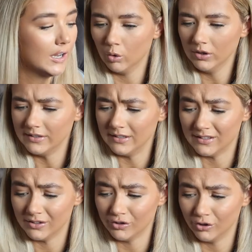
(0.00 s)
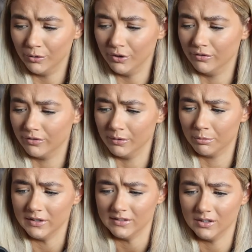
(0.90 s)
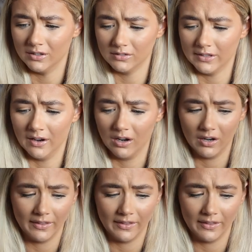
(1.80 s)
The quality is so good for the price that they are.